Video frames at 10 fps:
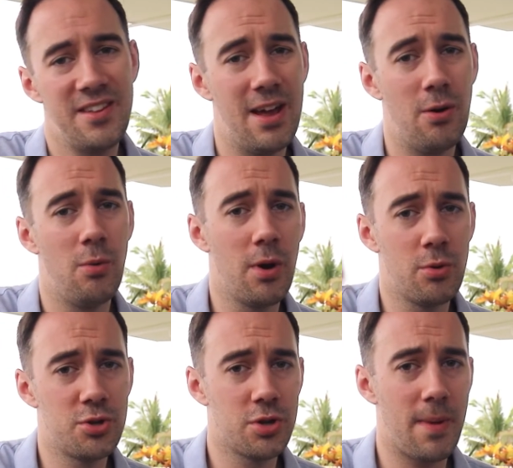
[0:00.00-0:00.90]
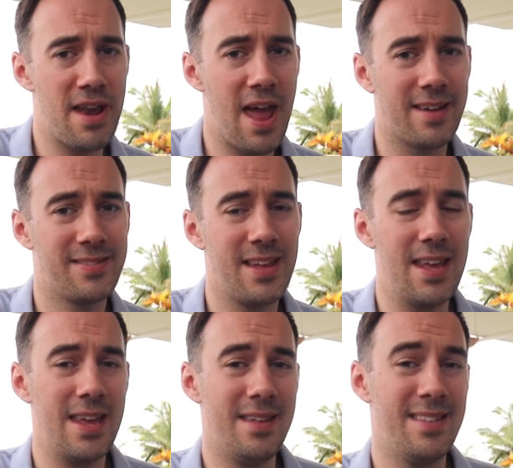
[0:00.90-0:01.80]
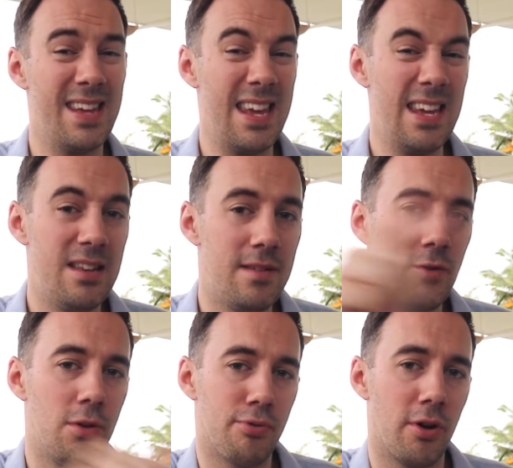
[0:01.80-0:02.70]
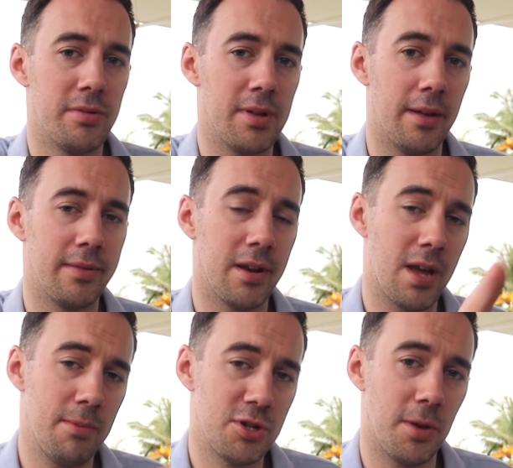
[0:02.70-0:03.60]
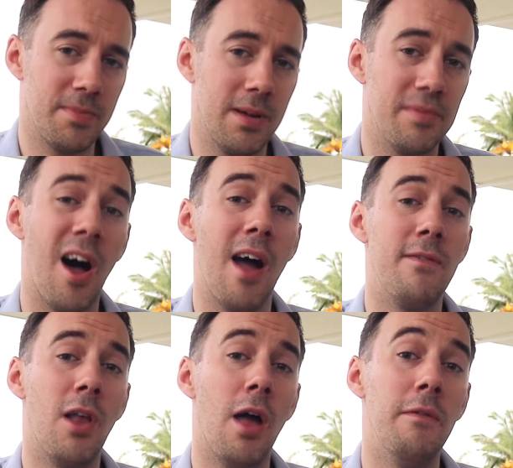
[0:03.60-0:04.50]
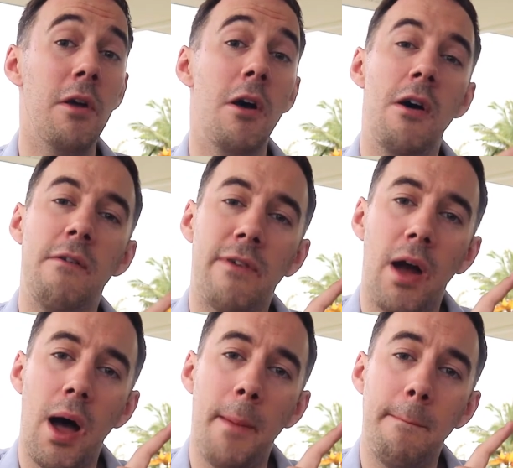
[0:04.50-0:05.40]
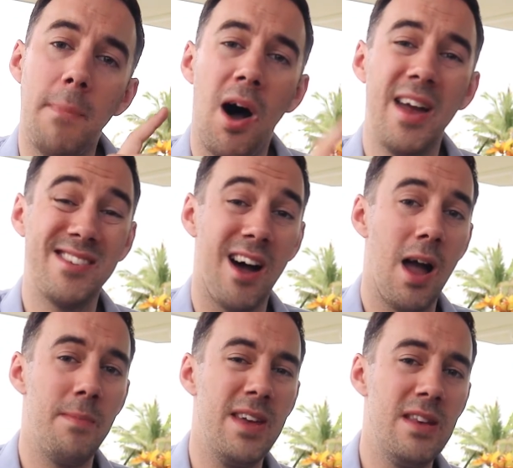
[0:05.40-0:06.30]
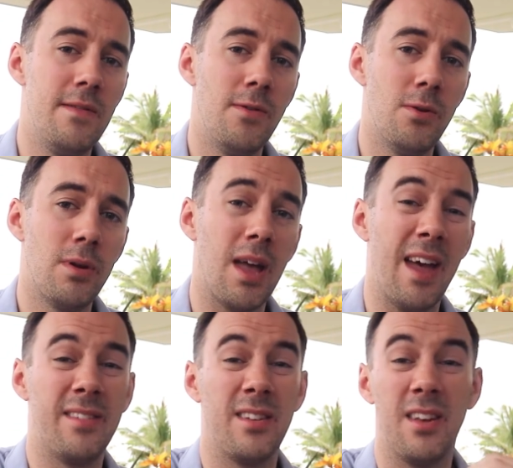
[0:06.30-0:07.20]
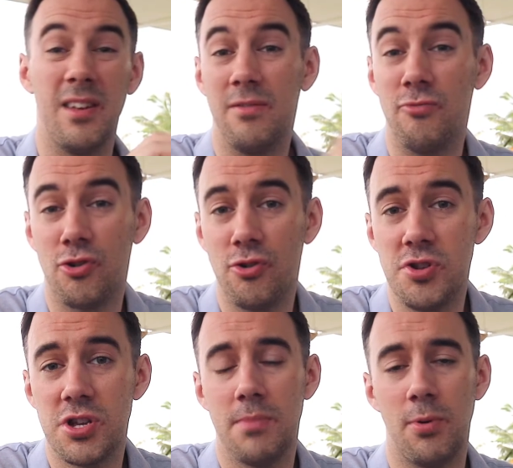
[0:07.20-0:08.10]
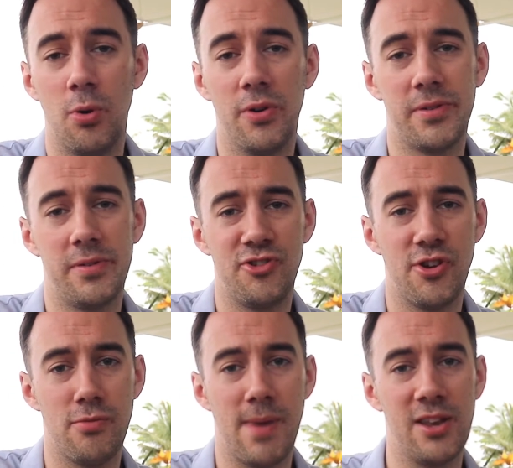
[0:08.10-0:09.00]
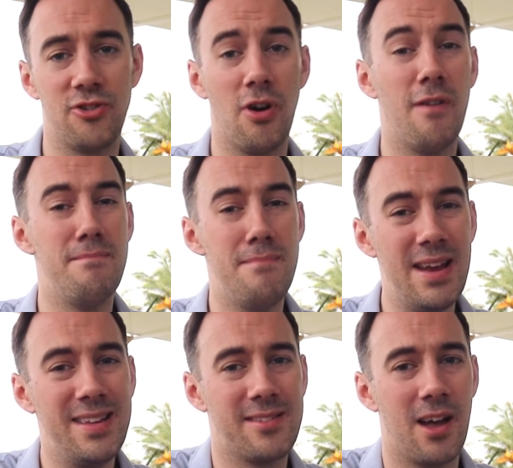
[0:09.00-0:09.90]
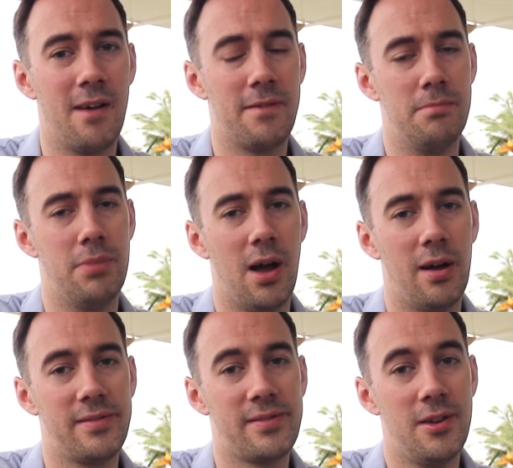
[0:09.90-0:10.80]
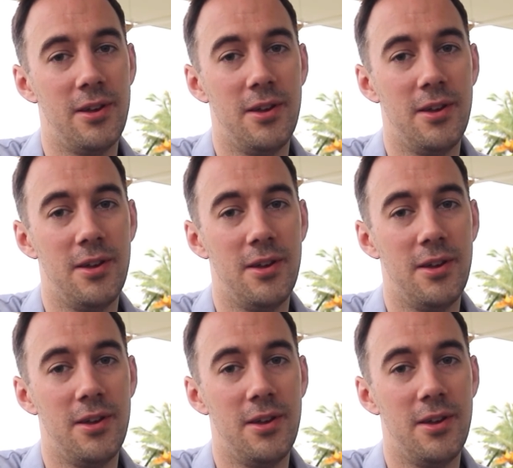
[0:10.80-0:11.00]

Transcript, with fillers: Now, what I want to talk about next is the interview process, and a couple of top tips that I've learned from my time interviewing as a recruiter, but also as a general manager of many staff in bars.